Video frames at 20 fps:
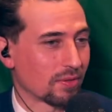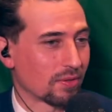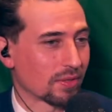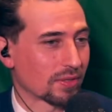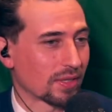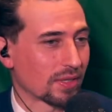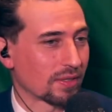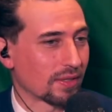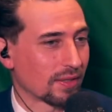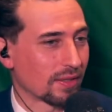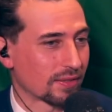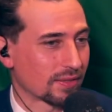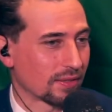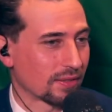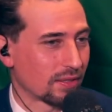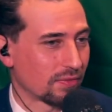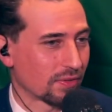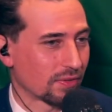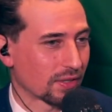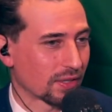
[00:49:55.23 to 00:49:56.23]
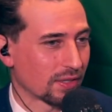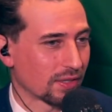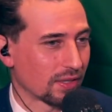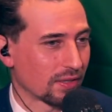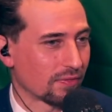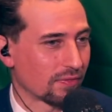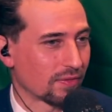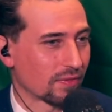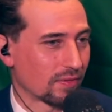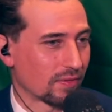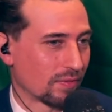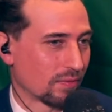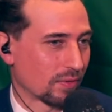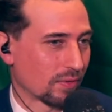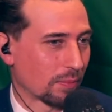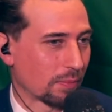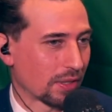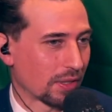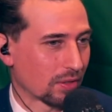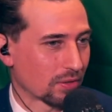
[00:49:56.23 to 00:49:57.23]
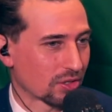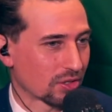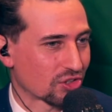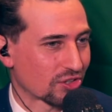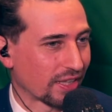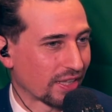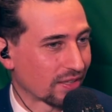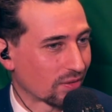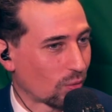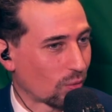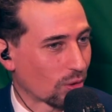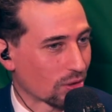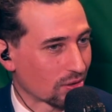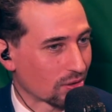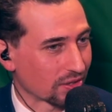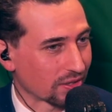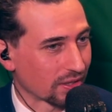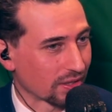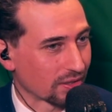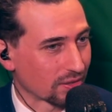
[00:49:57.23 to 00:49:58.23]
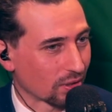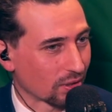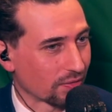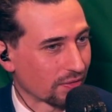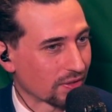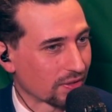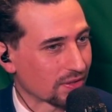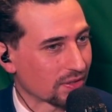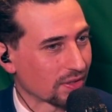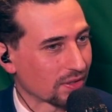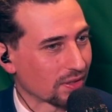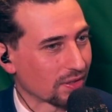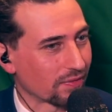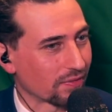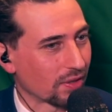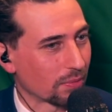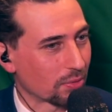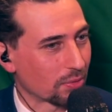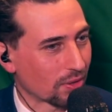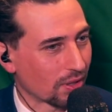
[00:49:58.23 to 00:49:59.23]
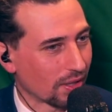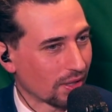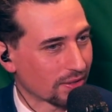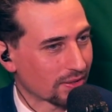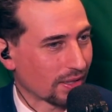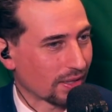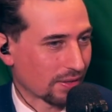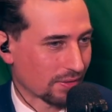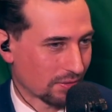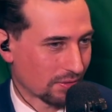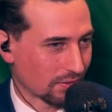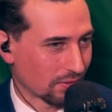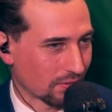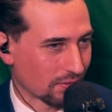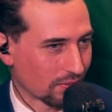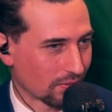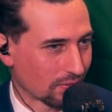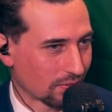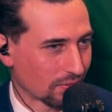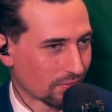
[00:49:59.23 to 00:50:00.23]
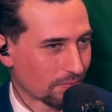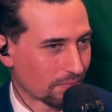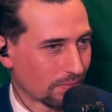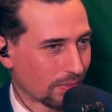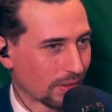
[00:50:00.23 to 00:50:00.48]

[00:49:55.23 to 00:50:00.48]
scientifically if depending on the state the water is in. So if it's vaporized, like, but